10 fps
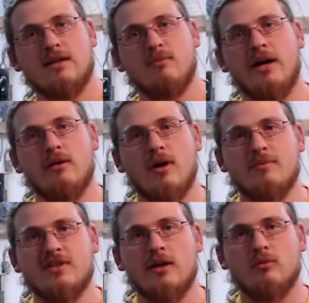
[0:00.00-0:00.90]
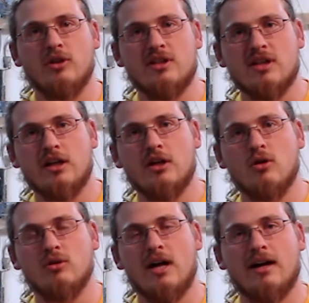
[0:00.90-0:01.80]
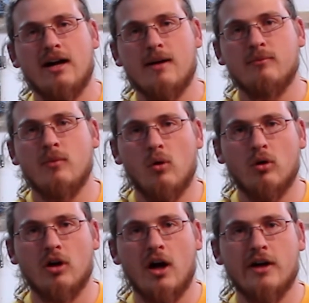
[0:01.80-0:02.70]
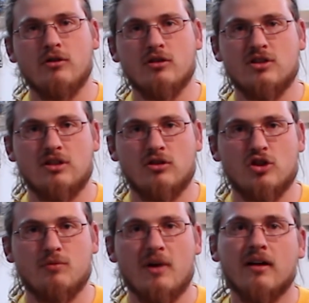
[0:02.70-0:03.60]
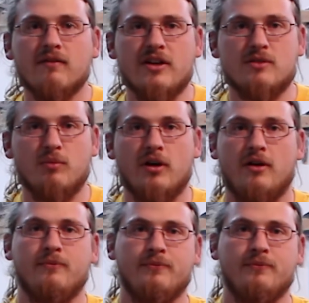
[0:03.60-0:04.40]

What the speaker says: on my website, willieshoneyco.com, or you can search me out on Facebook.